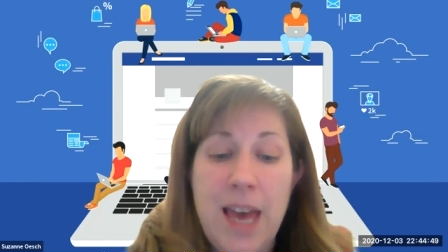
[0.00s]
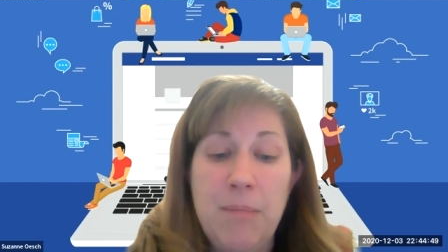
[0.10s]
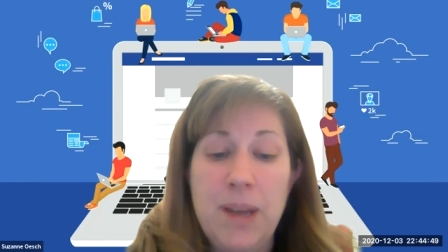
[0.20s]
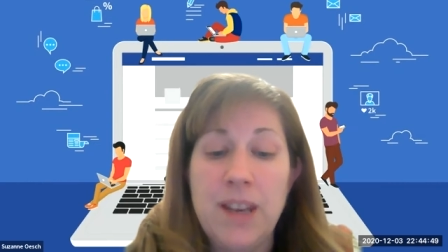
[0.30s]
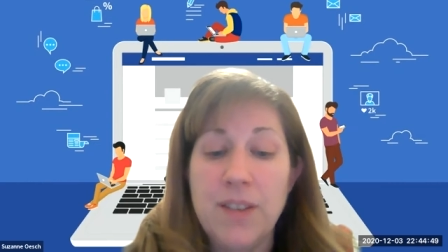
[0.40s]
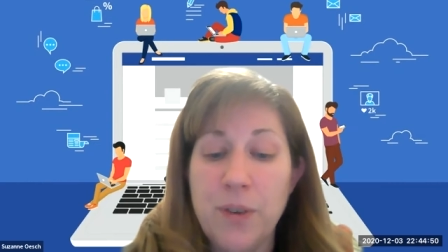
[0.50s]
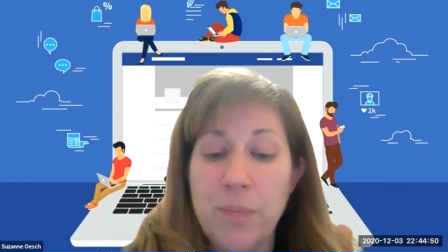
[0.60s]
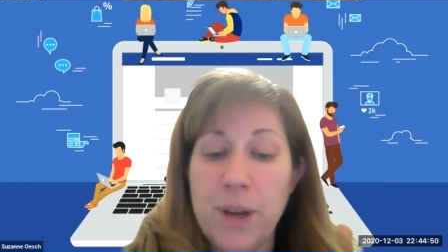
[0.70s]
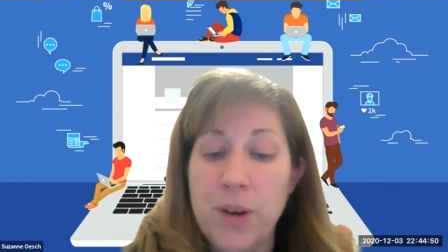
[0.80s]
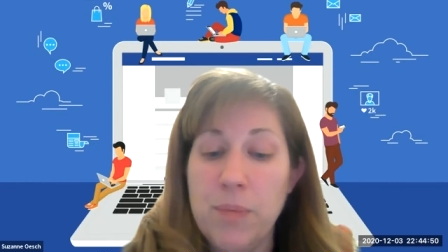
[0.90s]
meaningful
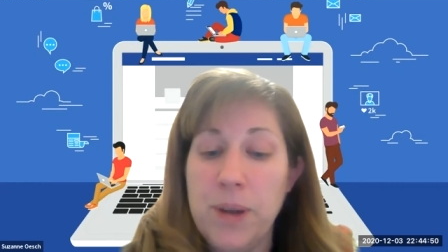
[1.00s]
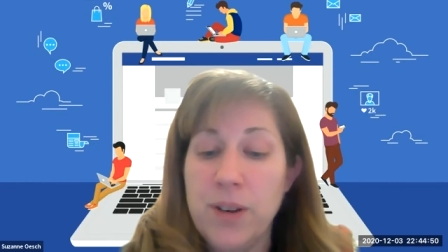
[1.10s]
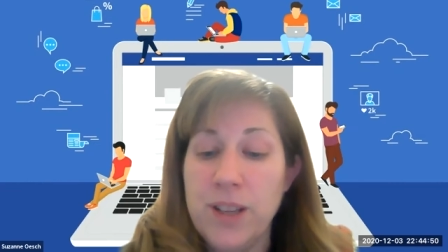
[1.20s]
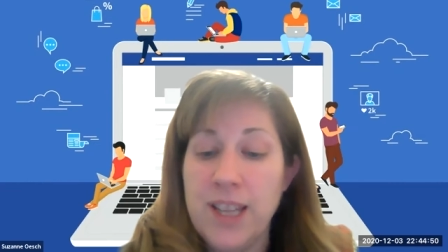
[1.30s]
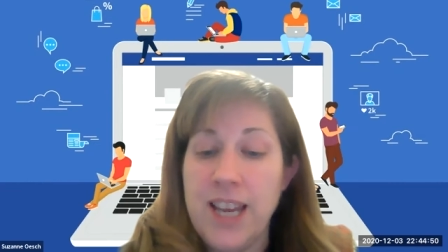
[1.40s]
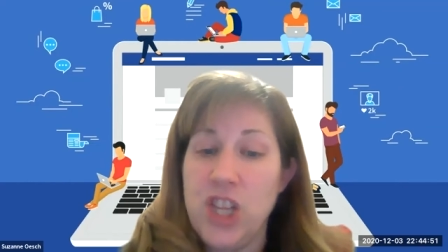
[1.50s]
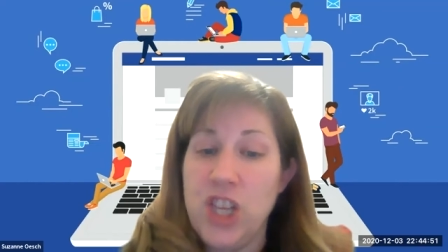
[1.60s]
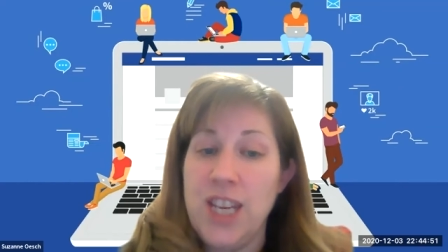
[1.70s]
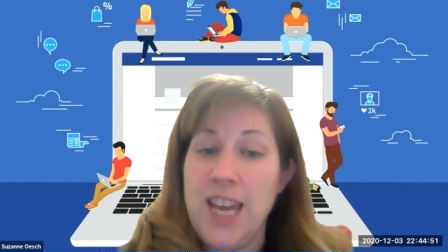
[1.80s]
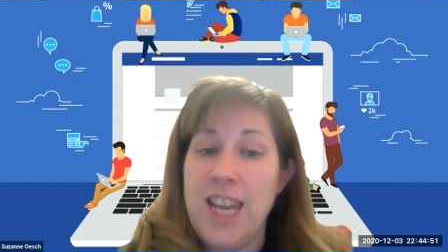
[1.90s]
peer-to-peer
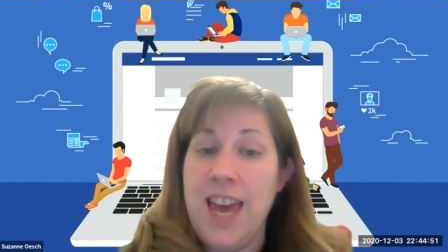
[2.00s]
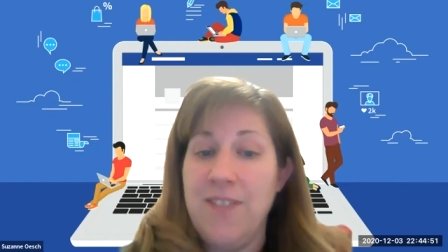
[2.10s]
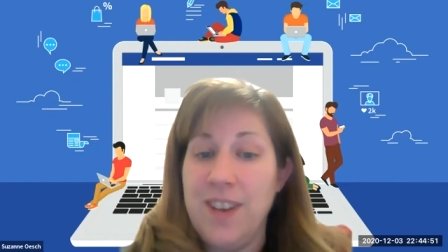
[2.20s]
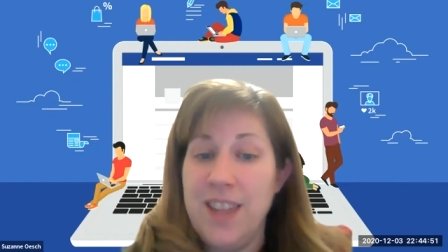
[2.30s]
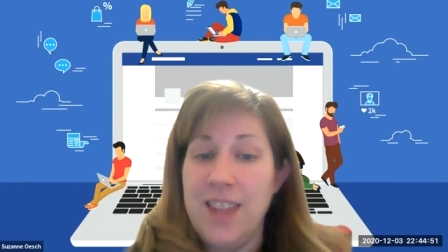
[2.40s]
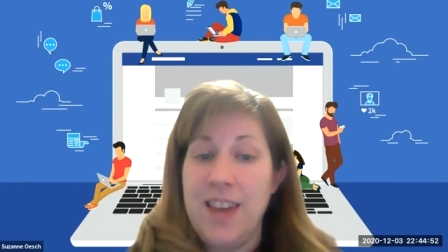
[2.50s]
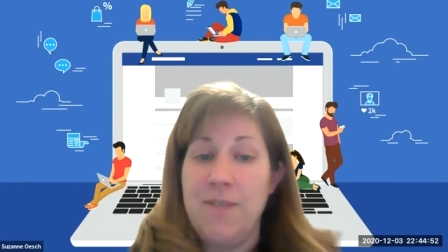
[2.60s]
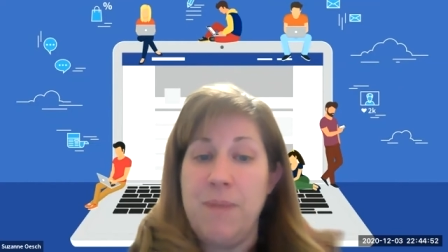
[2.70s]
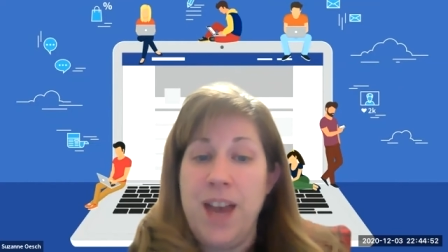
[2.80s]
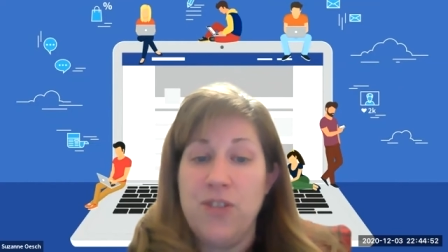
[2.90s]
discussion, and evidence
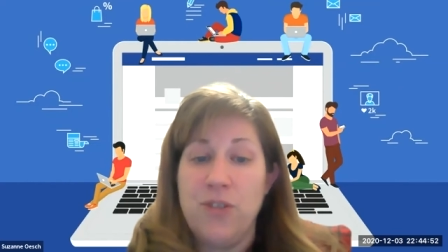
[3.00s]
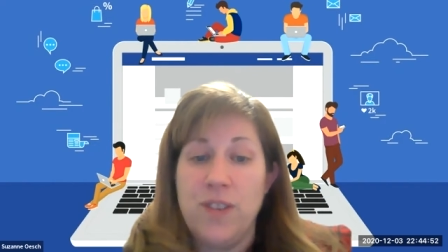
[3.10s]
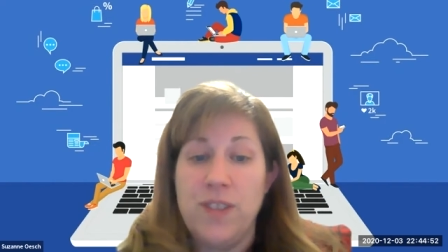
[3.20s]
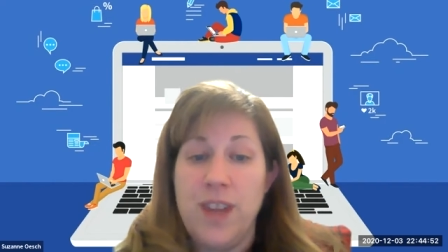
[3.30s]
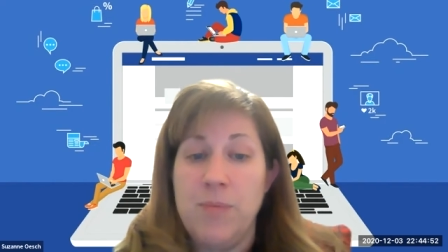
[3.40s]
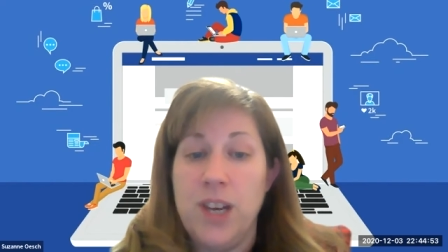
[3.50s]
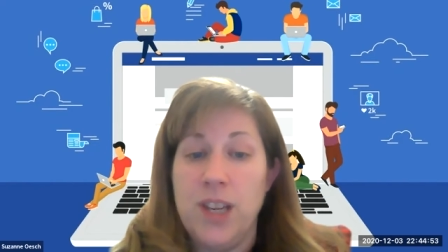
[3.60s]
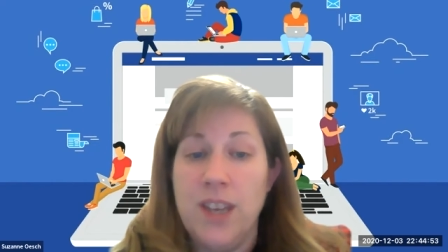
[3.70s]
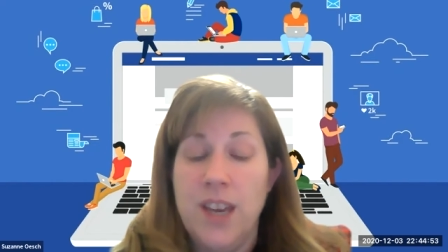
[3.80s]
of mastery of subject?